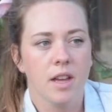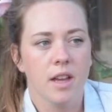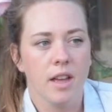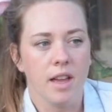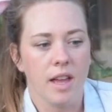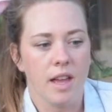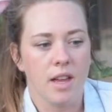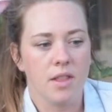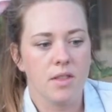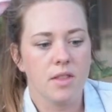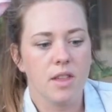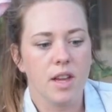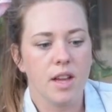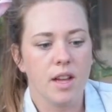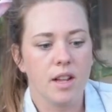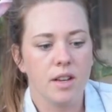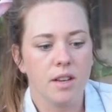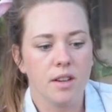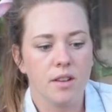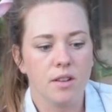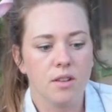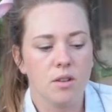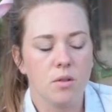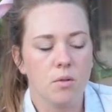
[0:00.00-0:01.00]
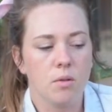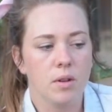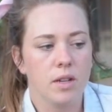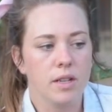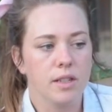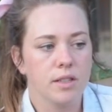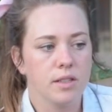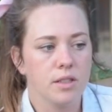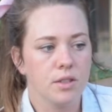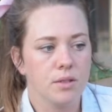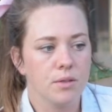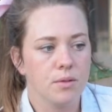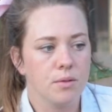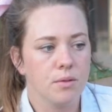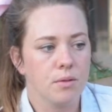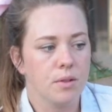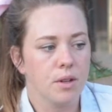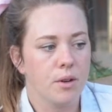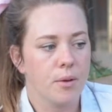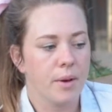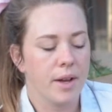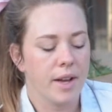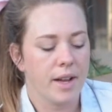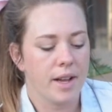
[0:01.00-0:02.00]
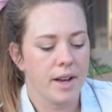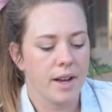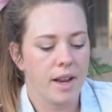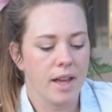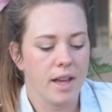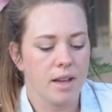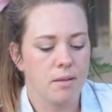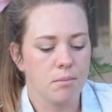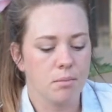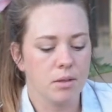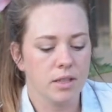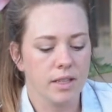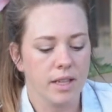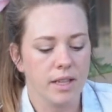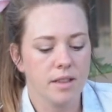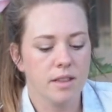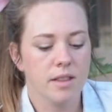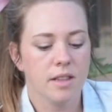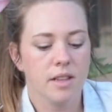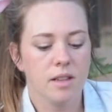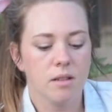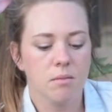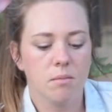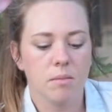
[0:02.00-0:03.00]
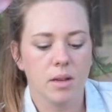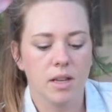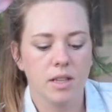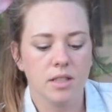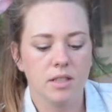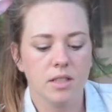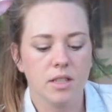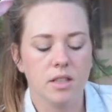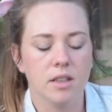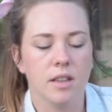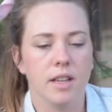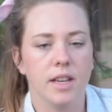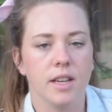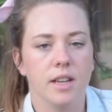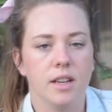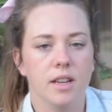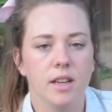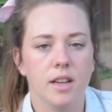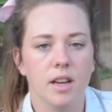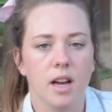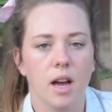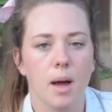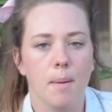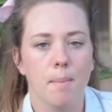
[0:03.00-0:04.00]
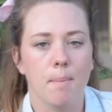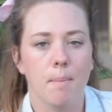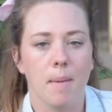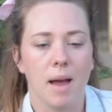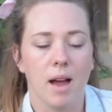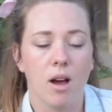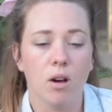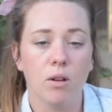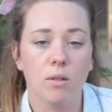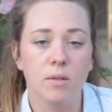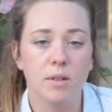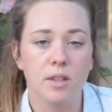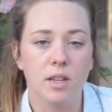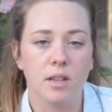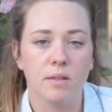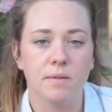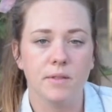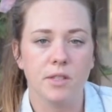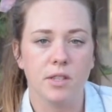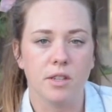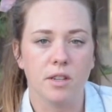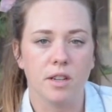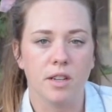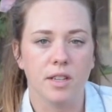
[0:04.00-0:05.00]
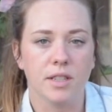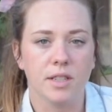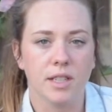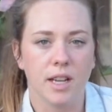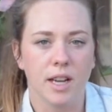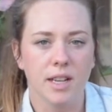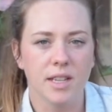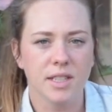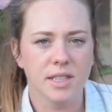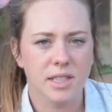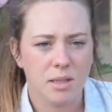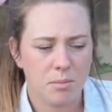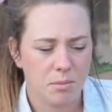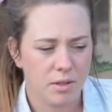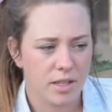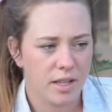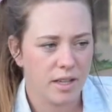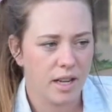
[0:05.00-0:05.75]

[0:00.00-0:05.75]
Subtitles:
And then you're going to go ahead and plant them into like a mound of dirt, kind of similar.